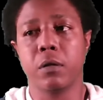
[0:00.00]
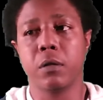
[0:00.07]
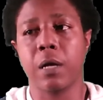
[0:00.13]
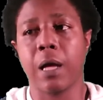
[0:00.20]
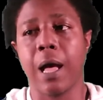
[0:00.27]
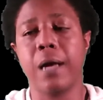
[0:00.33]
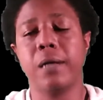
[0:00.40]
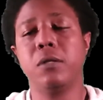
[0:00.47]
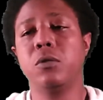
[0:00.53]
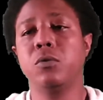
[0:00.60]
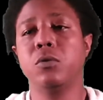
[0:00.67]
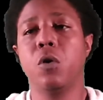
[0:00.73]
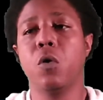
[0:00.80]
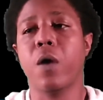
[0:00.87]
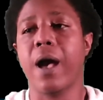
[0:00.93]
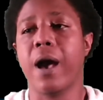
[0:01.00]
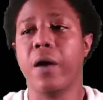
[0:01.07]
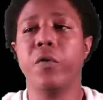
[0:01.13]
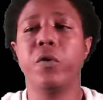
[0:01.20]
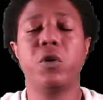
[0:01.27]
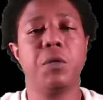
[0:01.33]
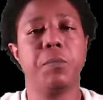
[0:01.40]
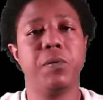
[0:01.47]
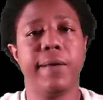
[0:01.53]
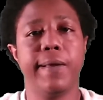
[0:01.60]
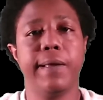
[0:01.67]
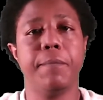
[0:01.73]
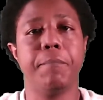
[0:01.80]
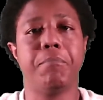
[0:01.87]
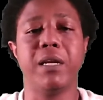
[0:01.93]
I don't know how they're going to play,
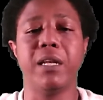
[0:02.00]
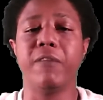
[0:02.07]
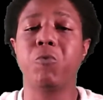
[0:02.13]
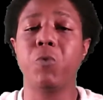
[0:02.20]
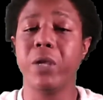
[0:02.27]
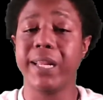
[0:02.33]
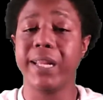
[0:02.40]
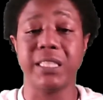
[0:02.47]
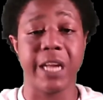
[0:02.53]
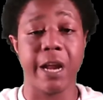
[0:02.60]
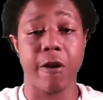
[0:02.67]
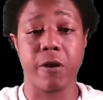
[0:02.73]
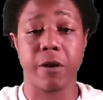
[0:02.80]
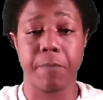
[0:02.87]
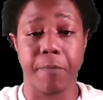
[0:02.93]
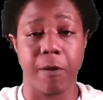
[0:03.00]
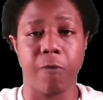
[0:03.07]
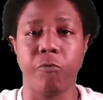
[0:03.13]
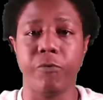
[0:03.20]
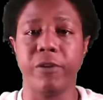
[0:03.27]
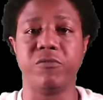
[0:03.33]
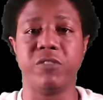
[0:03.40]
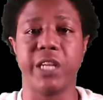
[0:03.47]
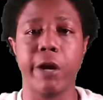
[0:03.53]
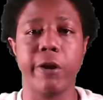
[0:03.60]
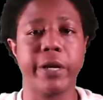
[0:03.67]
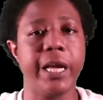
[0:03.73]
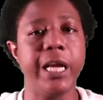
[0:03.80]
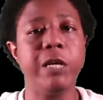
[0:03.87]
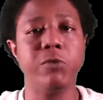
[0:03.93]
but if we get if Derrick
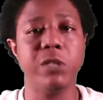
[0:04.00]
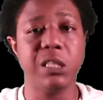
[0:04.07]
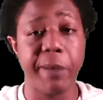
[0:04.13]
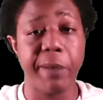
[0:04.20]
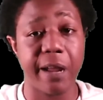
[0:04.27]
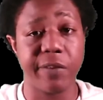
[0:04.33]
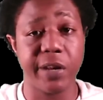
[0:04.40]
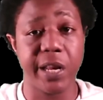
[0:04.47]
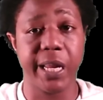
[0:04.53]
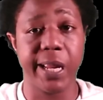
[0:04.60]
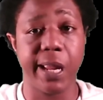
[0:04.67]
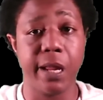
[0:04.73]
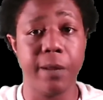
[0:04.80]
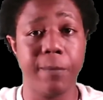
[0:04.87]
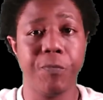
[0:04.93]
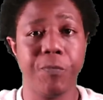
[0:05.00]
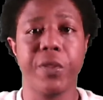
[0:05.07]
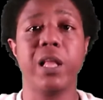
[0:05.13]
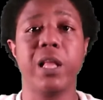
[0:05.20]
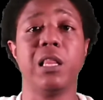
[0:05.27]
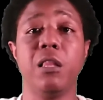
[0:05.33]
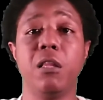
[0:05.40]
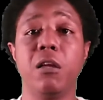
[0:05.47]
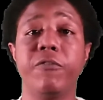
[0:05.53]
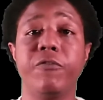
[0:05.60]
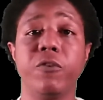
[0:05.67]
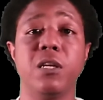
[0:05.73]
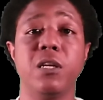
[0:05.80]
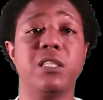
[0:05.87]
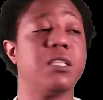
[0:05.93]
Henry's back for that game, look for
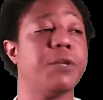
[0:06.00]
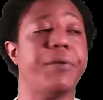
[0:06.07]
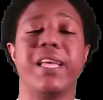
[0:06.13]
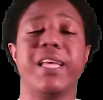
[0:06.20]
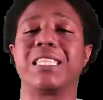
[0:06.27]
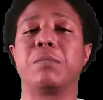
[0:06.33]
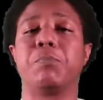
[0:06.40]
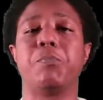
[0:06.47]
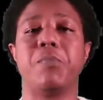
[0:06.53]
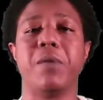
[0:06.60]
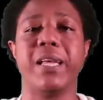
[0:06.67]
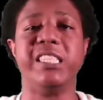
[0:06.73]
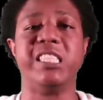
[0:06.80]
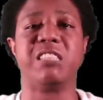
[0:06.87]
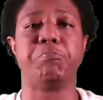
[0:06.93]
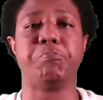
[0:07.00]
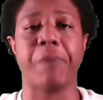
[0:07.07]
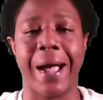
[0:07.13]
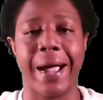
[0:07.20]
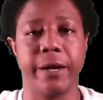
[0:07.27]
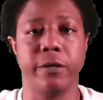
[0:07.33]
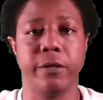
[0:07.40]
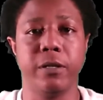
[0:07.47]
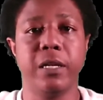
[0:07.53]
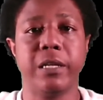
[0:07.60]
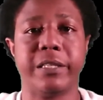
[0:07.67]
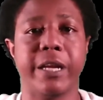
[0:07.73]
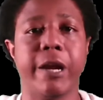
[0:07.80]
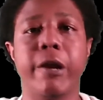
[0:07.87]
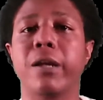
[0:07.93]
us to be inspired.
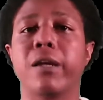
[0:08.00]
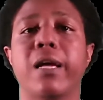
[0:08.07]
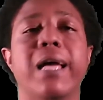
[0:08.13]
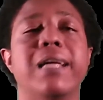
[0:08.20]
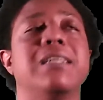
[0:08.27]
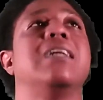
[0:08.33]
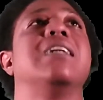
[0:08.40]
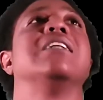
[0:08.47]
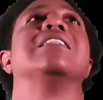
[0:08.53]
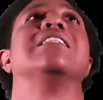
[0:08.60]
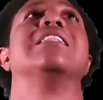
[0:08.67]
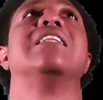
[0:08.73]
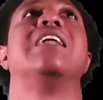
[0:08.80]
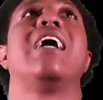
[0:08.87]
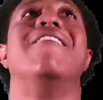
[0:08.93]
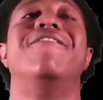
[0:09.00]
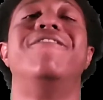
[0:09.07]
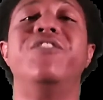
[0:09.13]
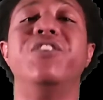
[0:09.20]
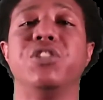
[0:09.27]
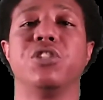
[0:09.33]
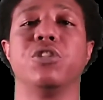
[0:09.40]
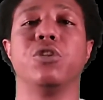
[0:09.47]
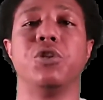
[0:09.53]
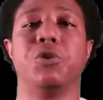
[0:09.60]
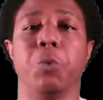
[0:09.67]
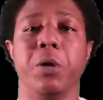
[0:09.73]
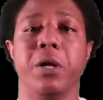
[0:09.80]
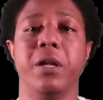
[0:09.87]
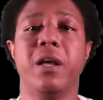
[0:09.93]
Derrick had foot
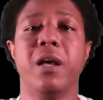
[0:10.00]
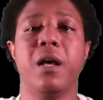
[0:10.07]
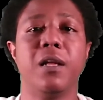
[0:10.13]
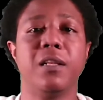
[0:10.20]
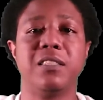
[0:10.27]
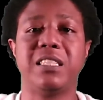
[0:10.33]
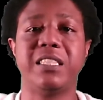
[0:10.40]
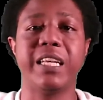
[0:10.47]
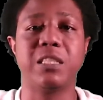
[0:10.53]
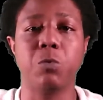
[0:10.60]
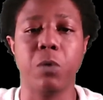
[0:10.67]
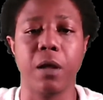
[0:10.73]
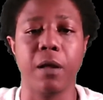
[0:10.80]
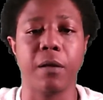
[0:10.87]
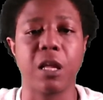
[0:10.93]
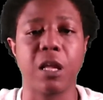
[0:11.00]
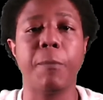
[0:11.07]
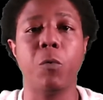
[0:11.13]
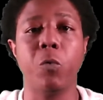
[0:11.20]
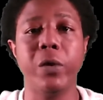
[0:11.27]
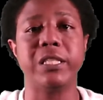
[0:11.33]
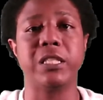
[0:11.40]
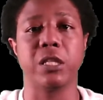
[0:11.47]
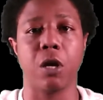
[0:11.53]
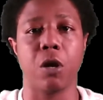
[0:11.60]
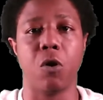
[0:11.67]
surgery a couple weeks ago,